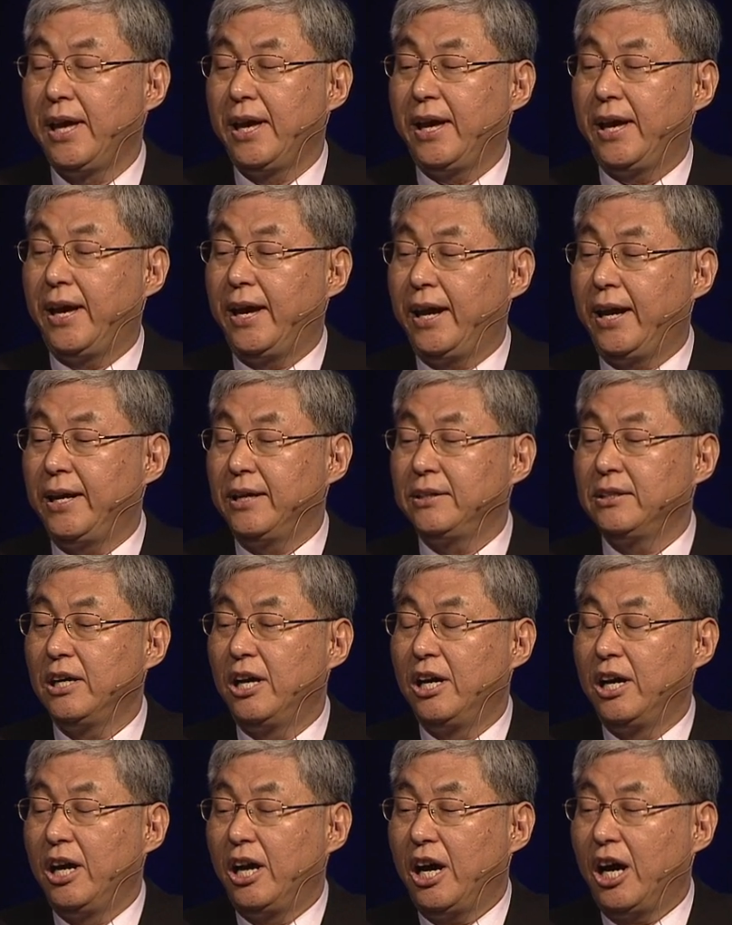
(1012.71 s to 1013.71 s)
and
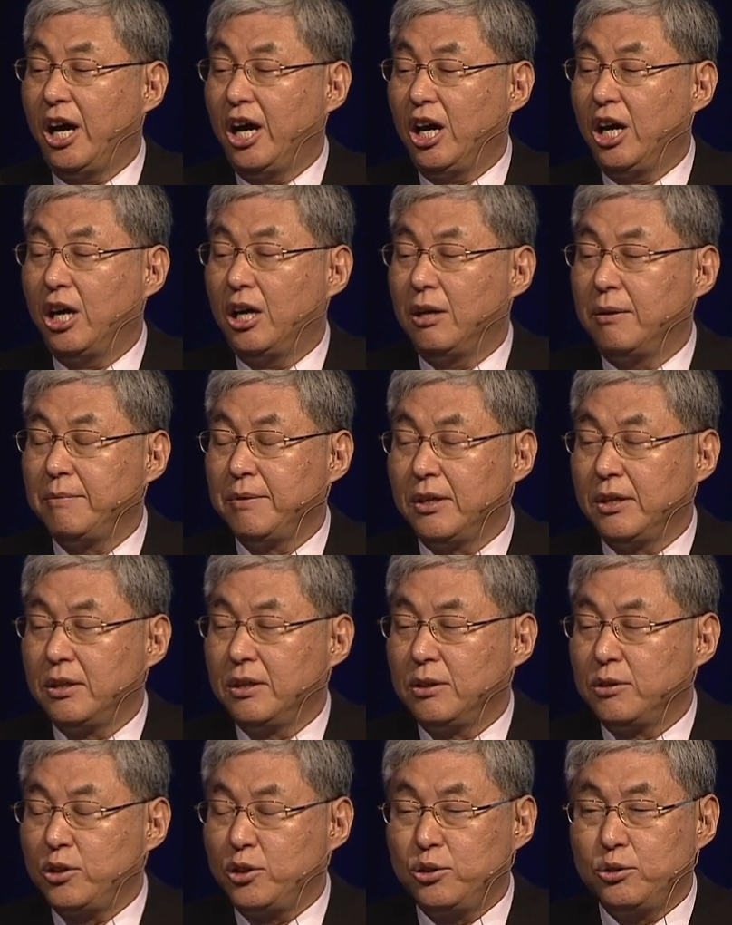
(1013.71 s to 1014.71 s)

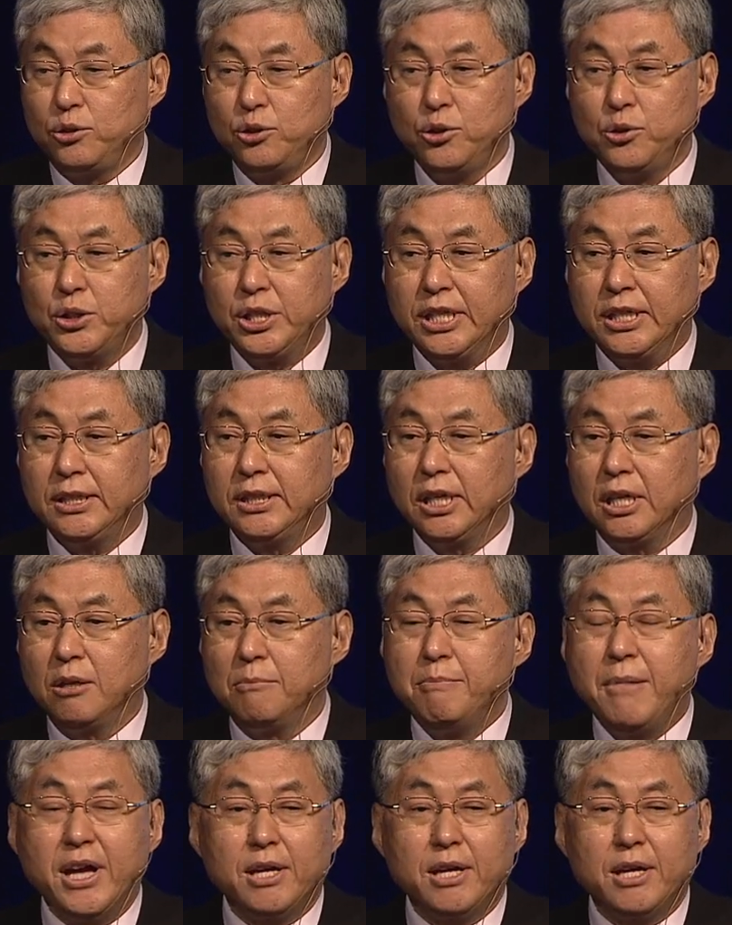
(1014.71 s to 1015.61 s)
using the